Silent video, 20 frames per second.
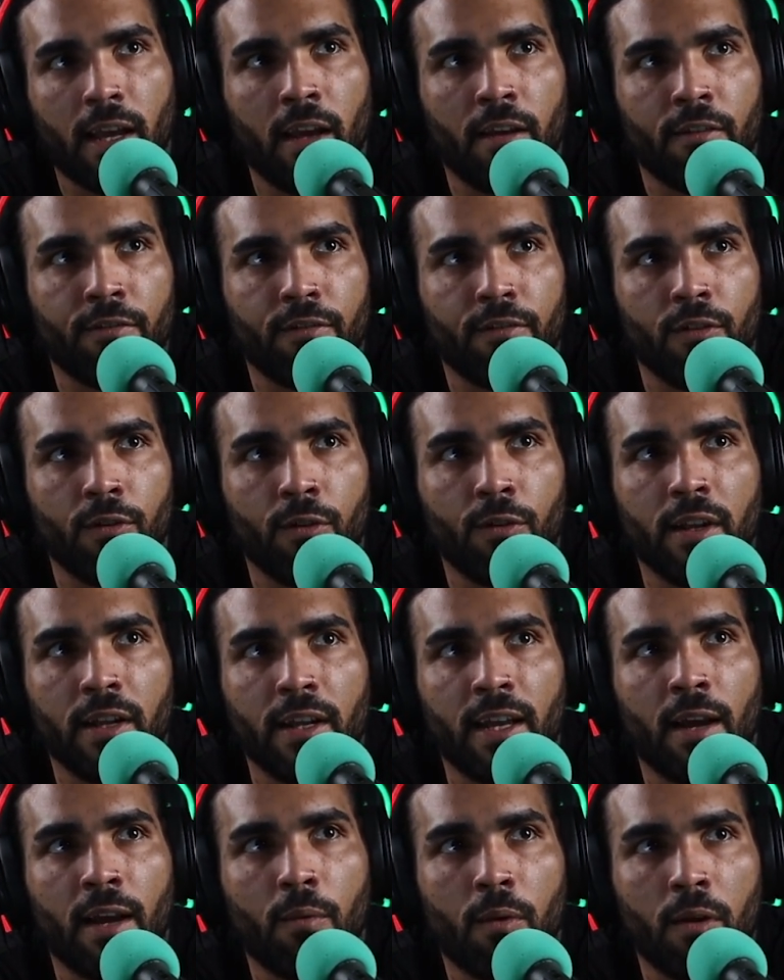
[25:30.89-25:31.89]
if you didn't
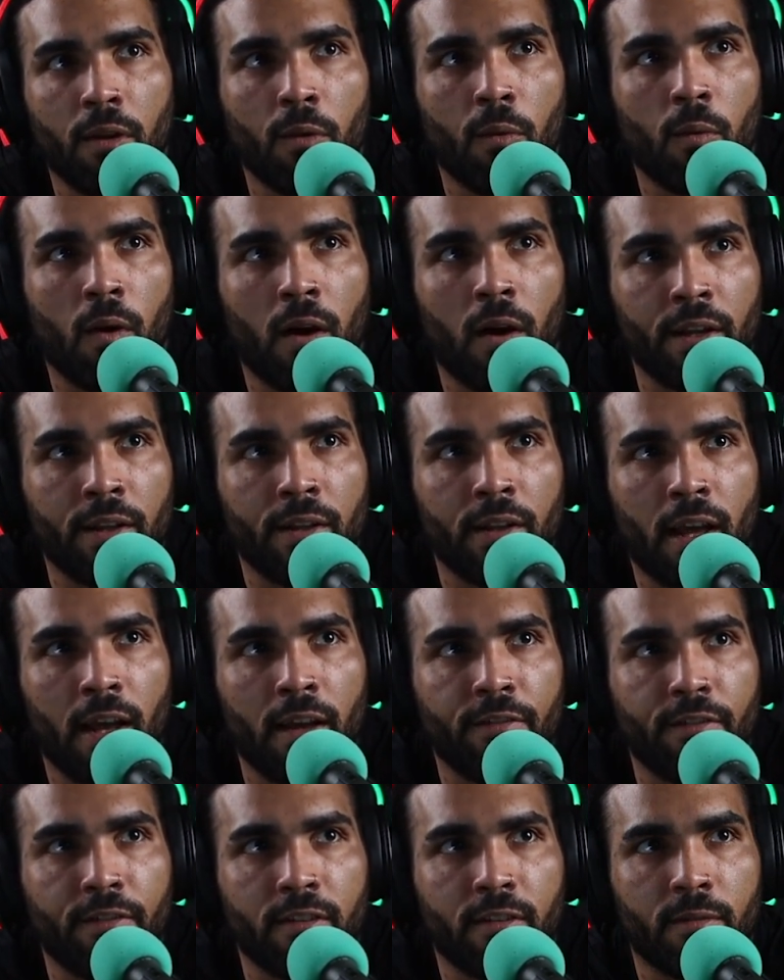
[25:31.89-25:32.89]
get what you want in
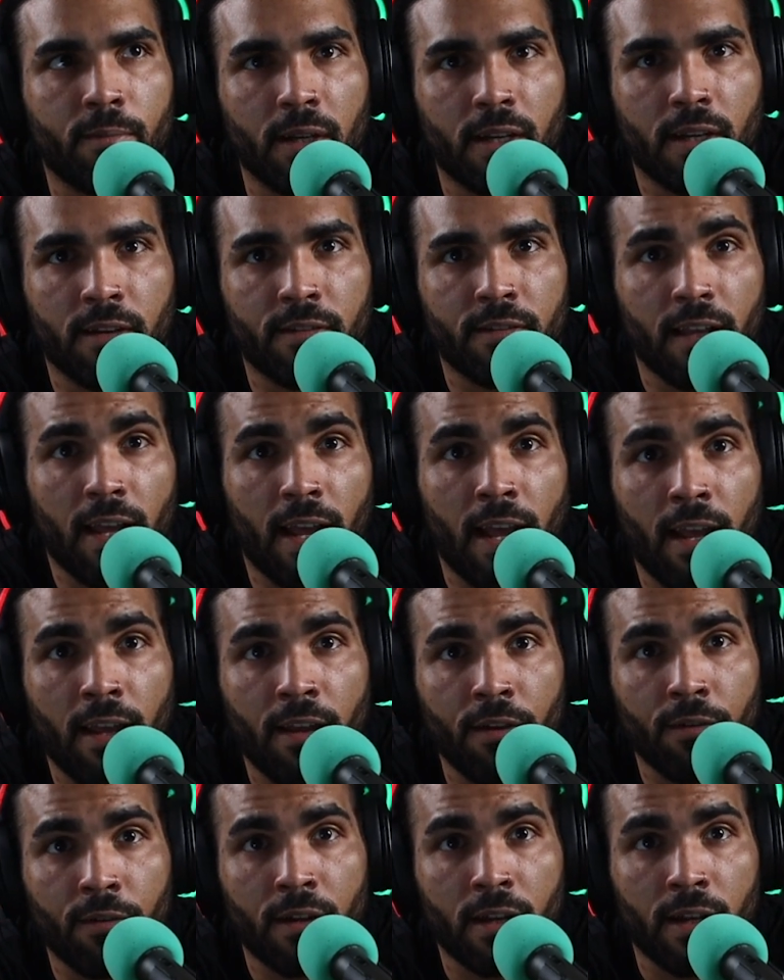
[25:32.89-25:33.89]
life, it's because A,
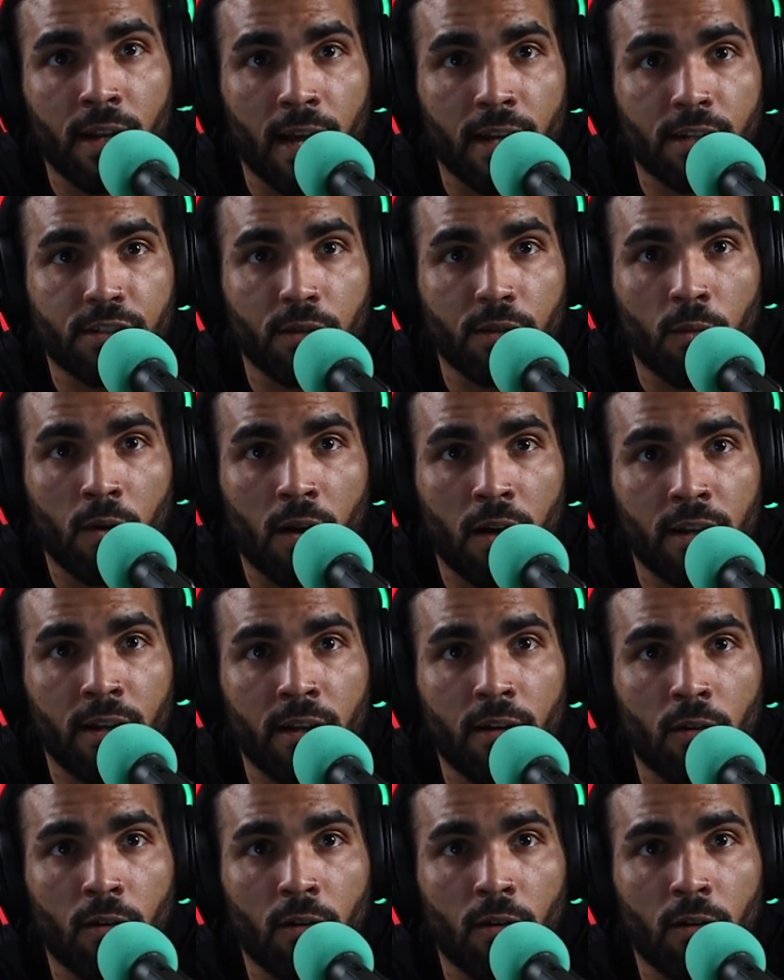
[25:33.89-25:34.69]
you didn't actually want it,